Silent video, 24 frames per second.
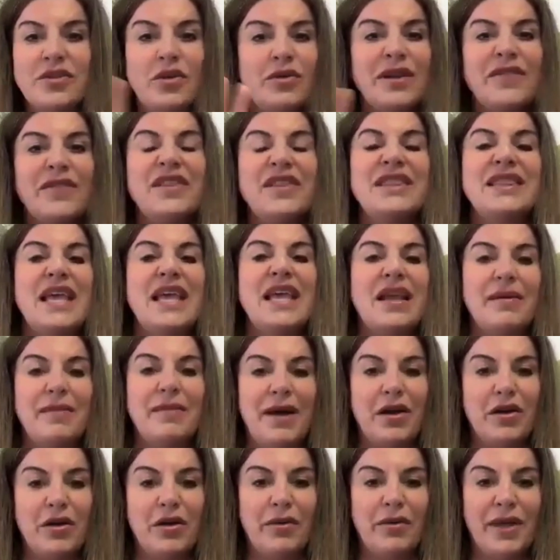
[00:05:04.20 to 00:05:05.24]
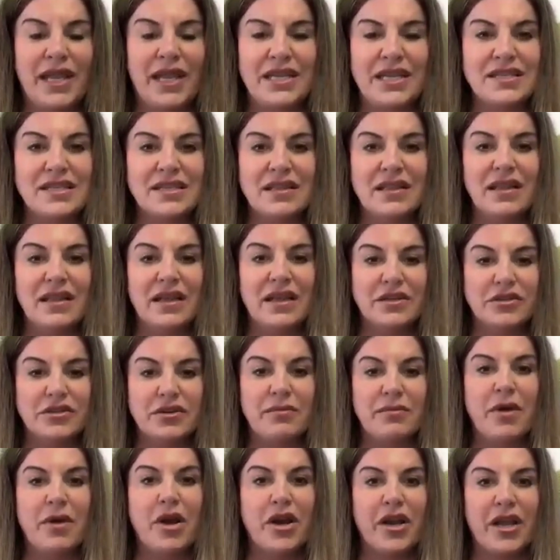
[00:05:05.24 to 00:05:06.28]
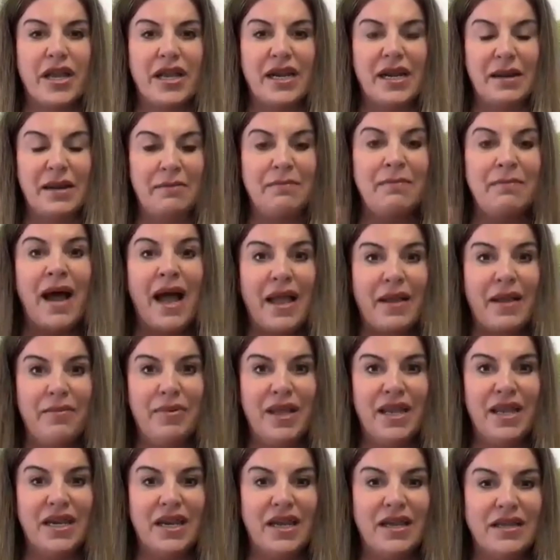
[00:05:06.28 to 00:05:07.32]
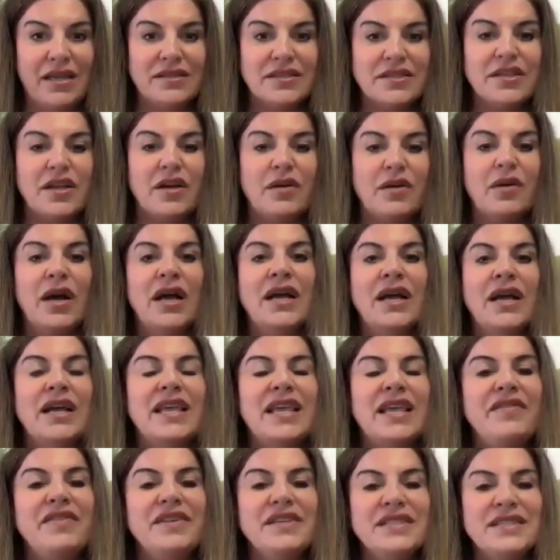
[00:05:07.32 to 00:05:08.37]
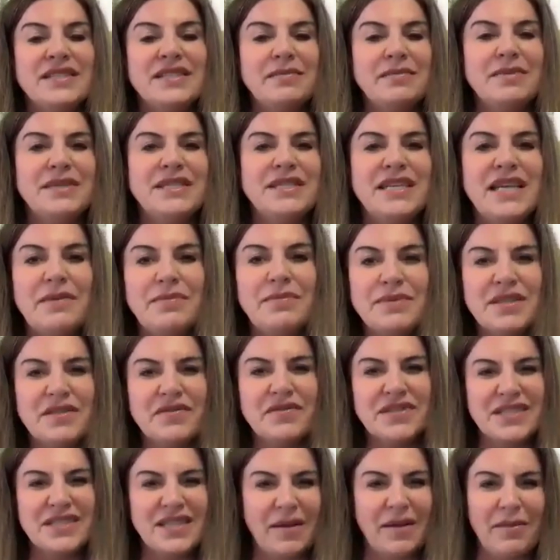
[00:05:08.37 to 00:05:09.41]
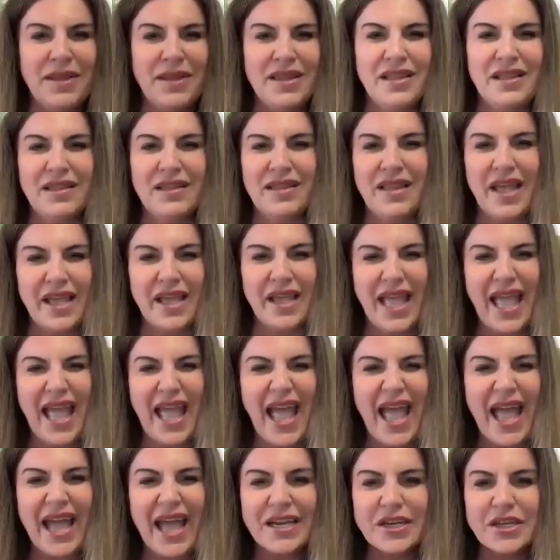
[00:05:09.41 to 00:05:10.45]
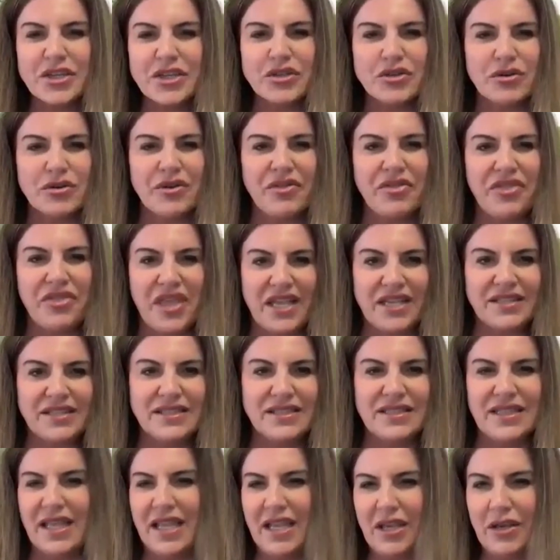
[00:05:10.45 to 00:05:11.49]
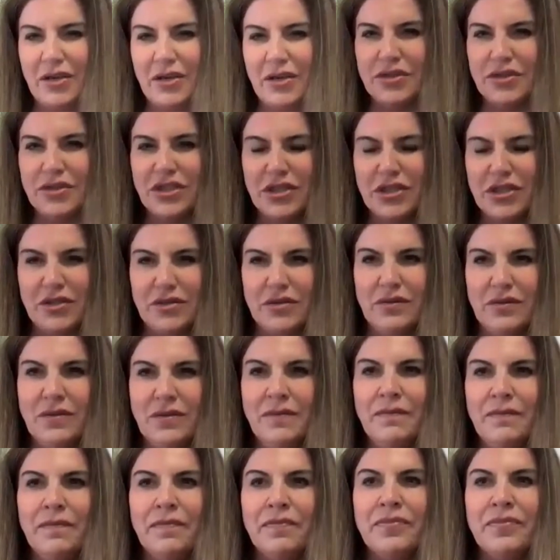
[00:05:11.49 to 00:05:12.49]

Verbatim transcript: don't even think about going into the luxury market in my opinion so give us some tips of some of the like extra things that you do